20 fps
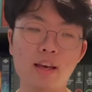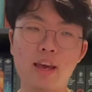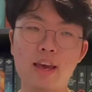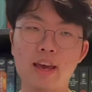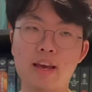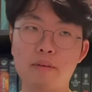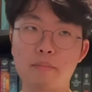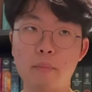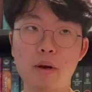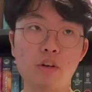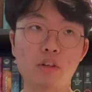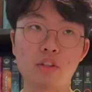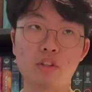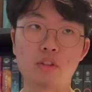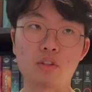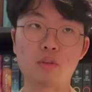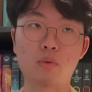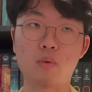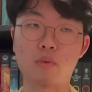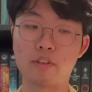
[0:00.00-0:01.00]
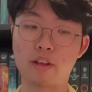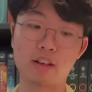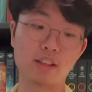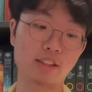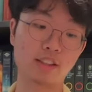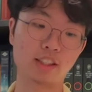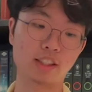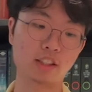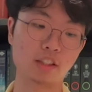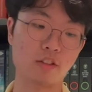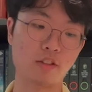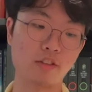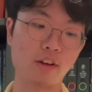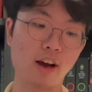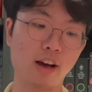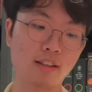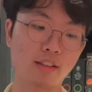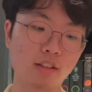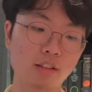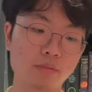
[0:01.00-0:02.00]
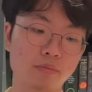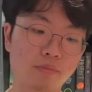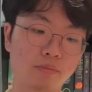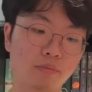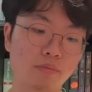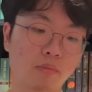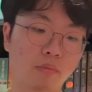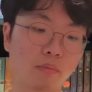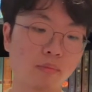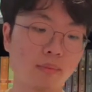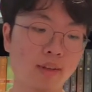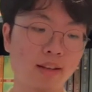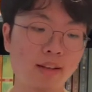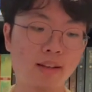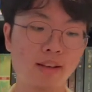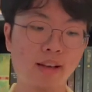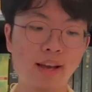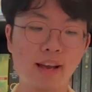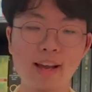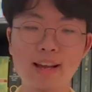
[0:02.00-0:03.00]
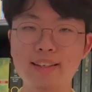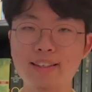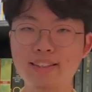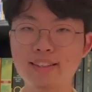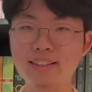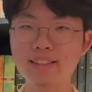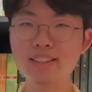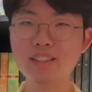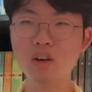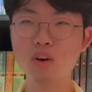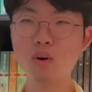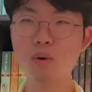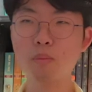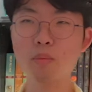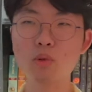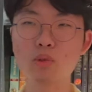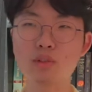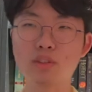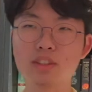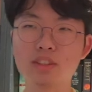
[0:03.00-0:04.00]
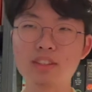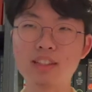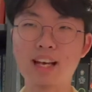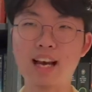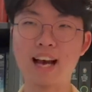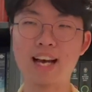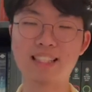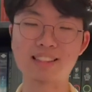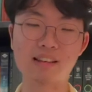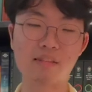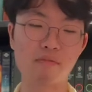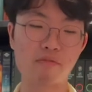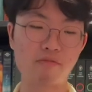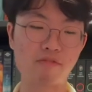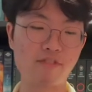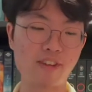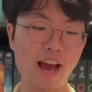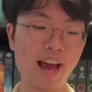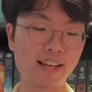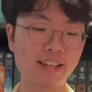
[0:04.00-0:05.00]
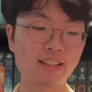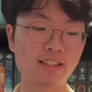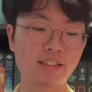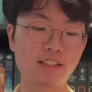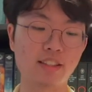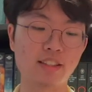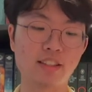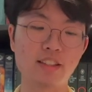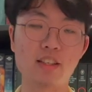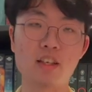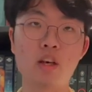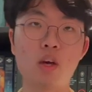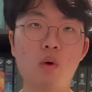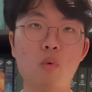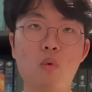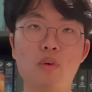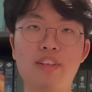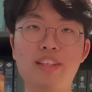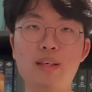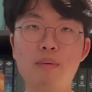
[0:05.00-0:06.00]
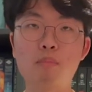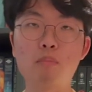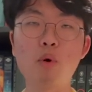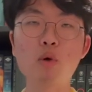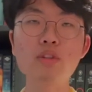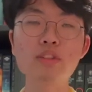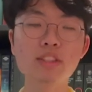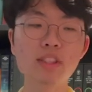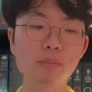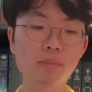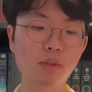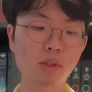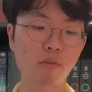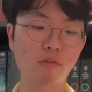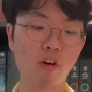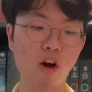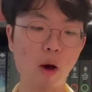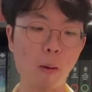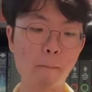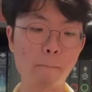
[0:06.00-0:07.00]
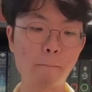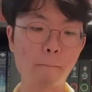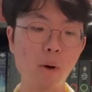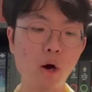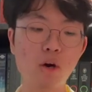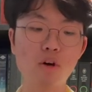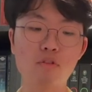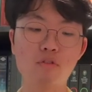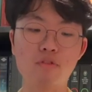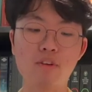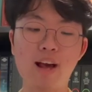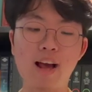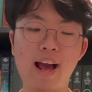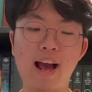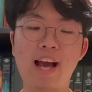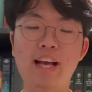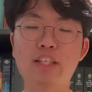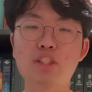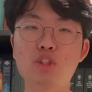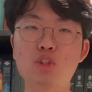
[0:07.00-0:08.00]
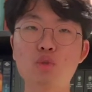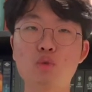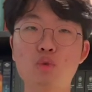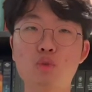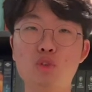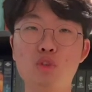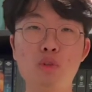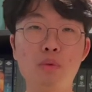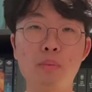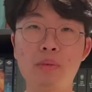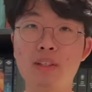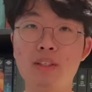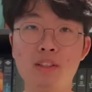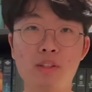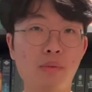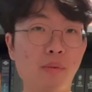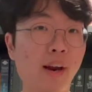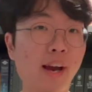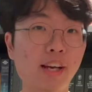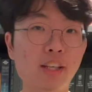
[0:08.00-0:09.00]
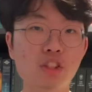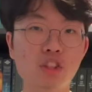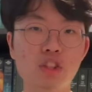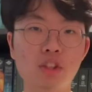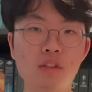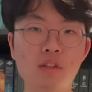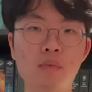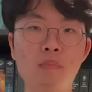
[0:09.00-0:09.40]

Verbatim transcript: And marries her without a second thought. And he almost has a vanity where he puts himself above actual human interaction.